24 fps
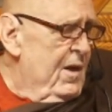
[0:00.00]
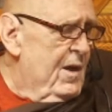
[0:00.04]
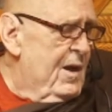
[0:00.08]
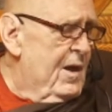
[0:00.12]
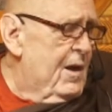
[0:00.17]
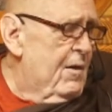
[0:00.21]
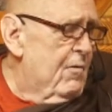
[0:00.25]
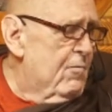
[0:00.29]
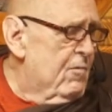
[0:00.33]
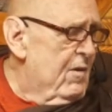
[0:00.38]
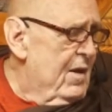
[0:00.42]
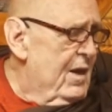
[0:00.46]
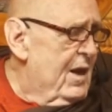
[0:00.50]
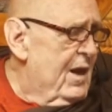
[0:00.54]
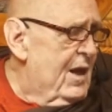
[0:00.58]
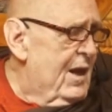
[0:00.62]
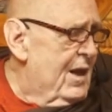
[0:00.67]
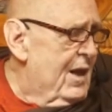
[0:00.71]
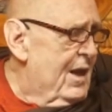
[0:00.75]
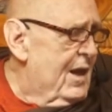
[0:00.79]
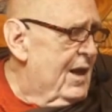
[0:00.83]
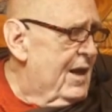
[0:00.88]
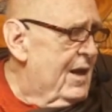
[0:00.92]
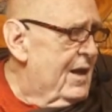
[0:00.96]
And I
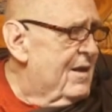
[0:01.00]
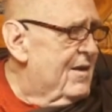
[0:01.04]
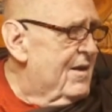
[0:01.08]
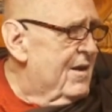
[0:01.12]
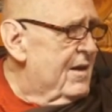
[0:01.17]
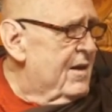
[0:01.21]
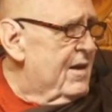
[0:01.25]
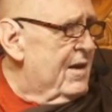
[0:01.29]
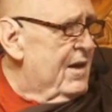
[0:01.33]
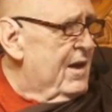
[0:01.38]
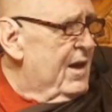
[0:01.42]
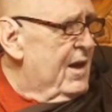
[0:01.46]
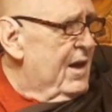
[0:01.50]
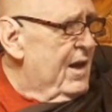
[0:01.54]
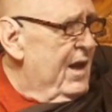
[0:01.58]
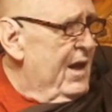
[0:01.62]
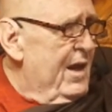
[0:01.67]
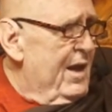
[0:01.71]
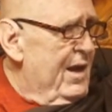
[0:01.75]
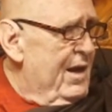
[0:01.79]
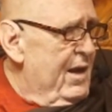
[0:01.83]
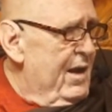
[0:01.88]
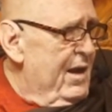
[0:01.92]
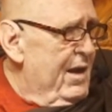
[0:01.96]
really liked it, and,
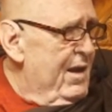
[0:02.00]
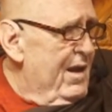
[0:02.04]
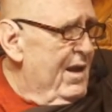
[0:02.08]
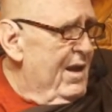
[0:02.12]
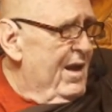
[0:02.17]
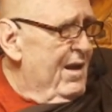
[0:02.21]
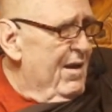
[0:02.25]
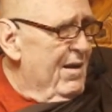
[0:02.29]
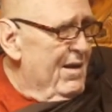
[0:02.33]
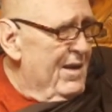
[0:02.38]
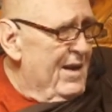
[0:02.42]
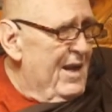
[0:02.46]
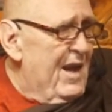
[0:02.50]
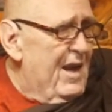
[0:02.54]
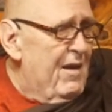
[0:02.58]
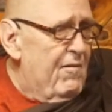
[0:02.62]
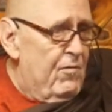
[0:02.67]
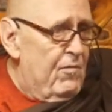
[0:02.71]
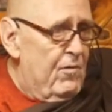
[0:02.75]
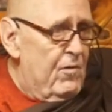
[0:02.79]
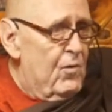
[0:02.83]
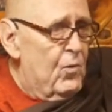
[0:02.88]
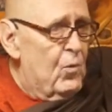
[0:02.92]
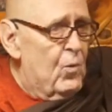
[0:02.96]
and I, I
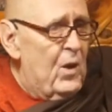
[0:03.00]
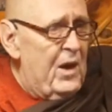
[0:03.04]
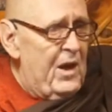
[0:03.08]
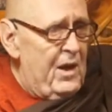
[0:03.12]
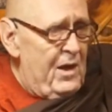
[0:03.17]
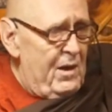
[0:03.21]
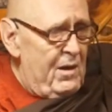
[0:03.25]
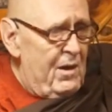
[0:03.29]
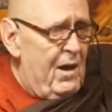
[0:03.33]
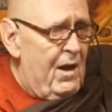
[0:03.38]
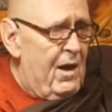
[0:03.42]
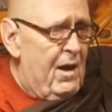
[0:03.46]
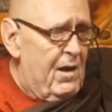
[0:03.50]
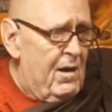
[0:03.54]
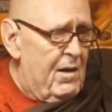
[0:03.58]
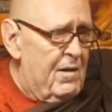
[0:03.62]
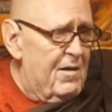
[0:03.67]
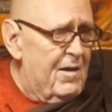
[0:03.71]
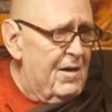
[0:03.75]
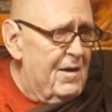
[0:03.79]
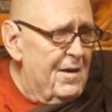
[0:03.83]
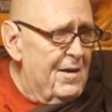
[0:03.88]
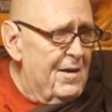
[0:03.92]
gave it away a lot.